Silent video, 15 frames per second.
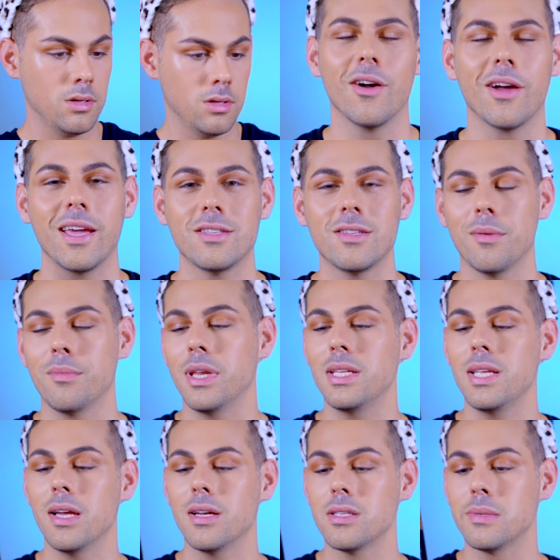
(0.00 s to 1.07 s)
Okay, so I'm gonna
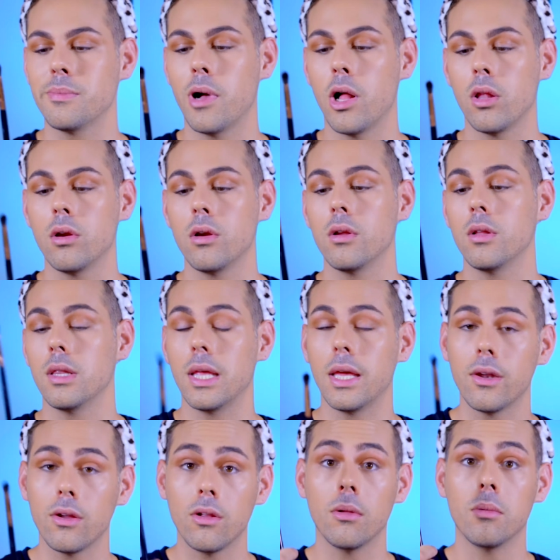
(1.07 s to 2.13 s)
take a smaller
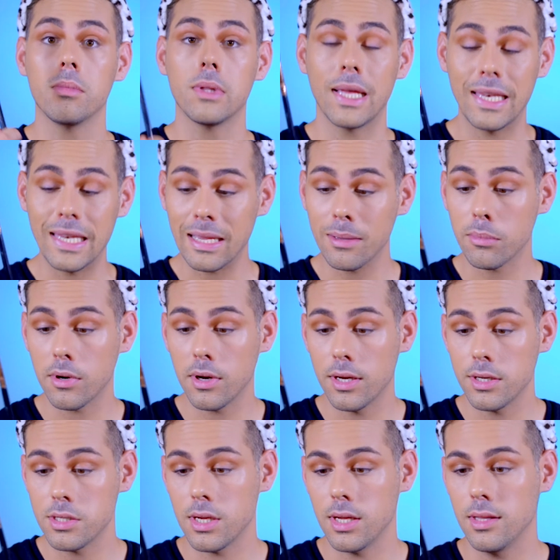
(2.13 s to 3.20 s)
little blending
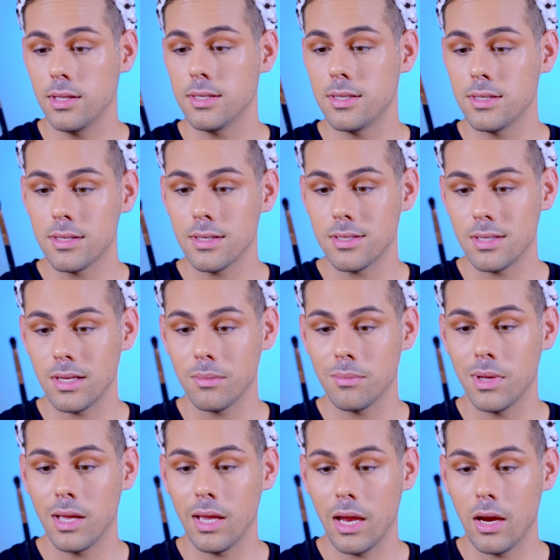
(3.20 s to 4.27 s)
brush, and this is a
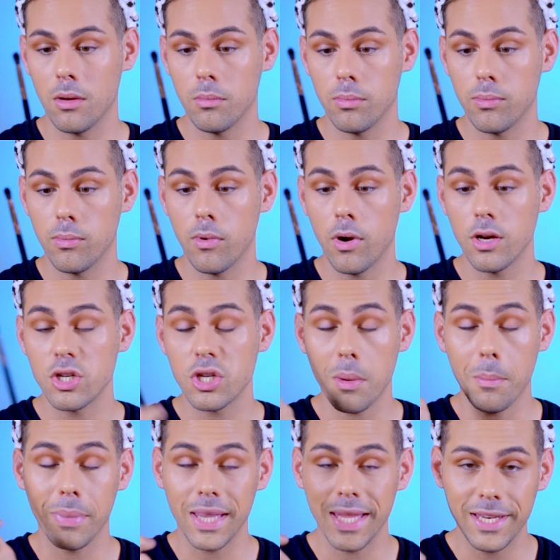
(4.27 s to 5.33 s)
Sigma Airbrush
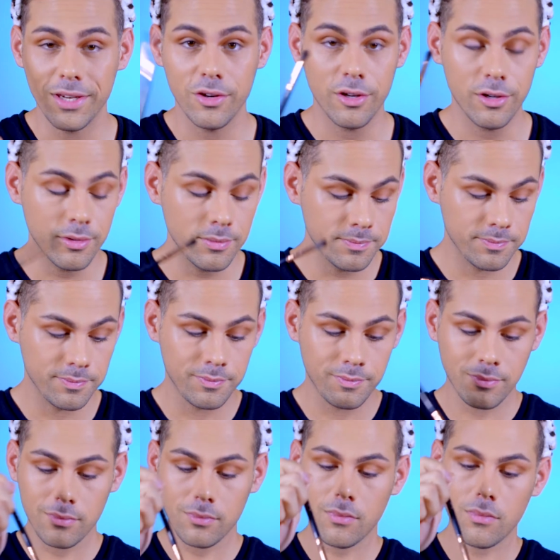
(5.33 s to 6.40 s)
Blender.
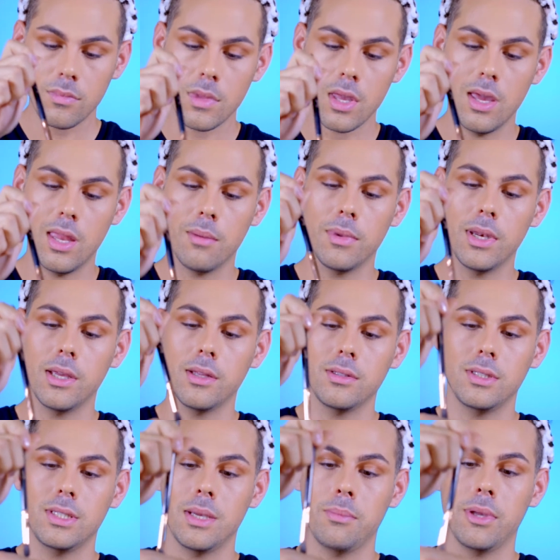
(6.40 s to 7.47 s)
And I'm gonna
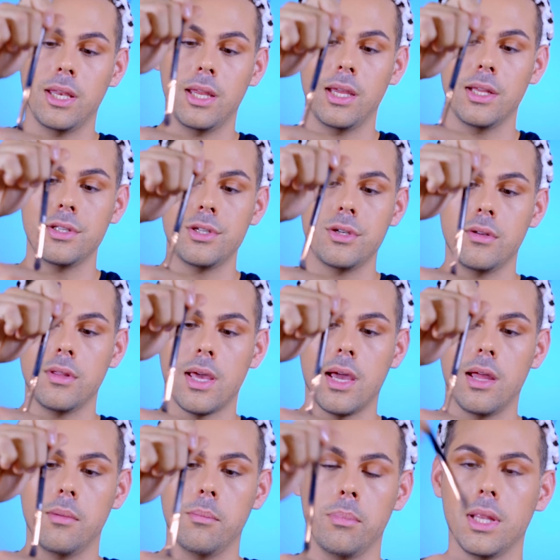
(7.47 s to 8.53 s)
dip it into that
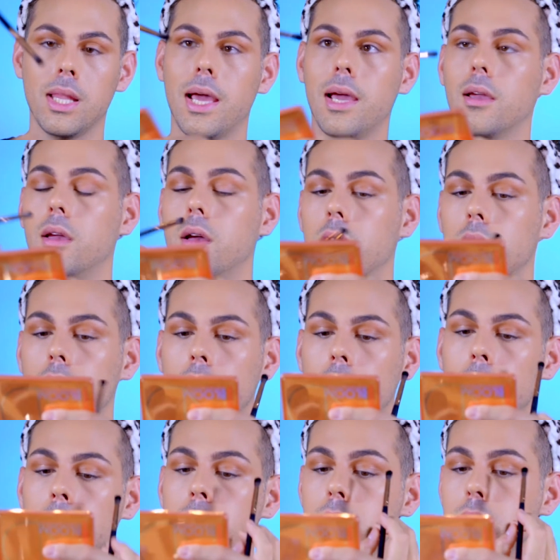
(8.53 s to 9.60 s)
black color, and
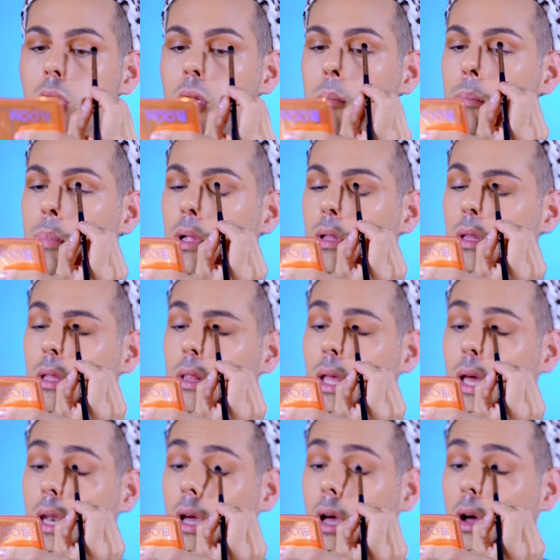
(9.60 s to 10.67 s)
I'm gonna start building
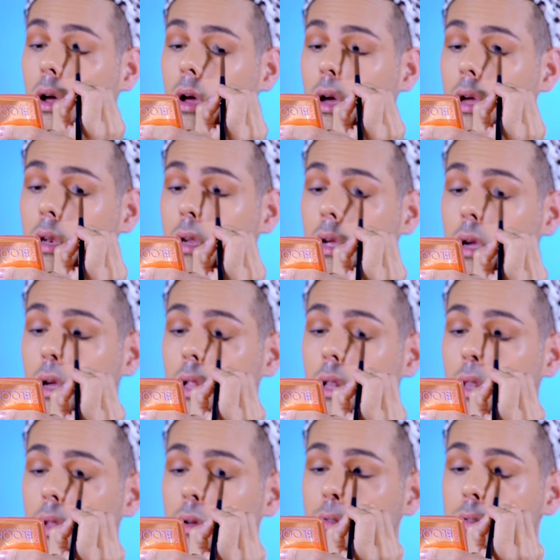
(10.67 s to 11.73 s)
that on
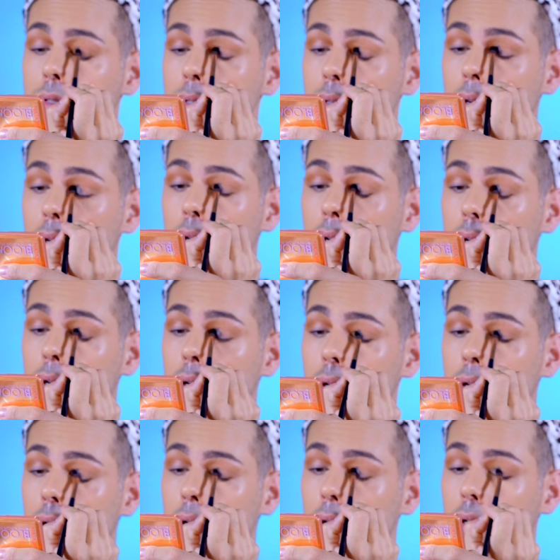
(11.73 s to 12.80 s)
closer
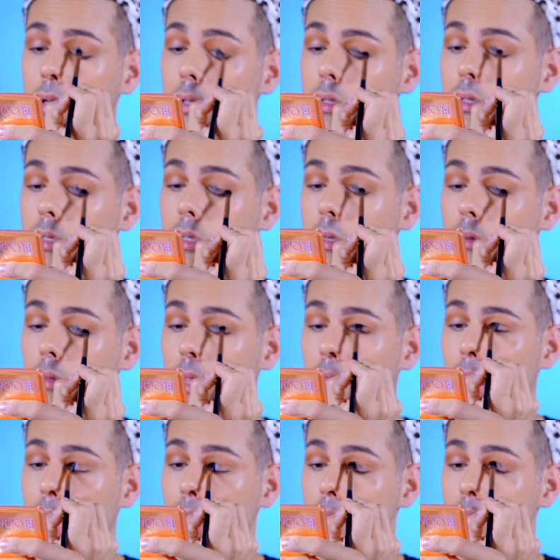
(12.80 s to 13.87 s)
to the
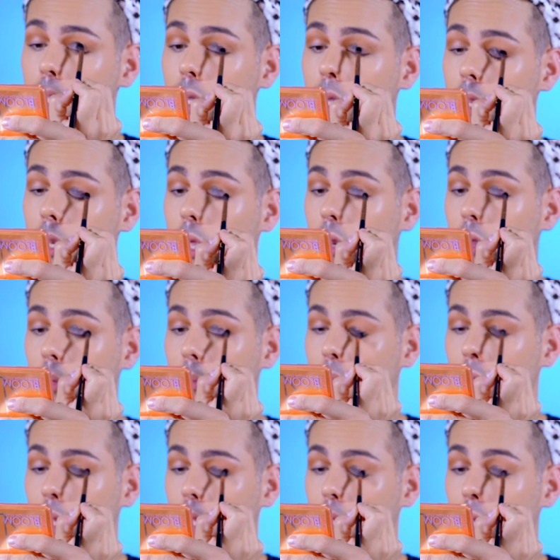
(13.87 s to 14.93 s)
lash line and on my
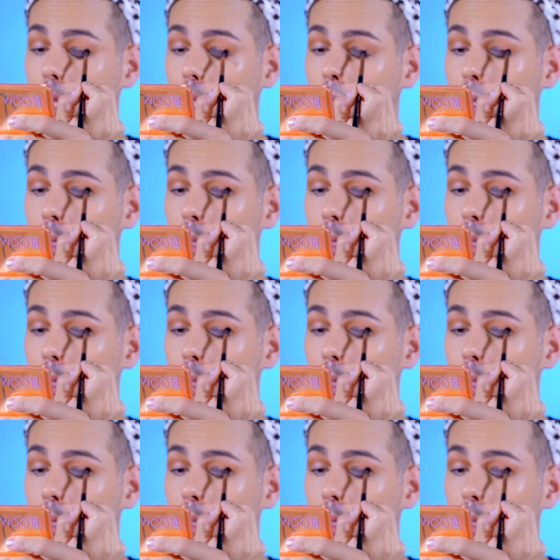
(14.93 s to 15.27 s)
lid.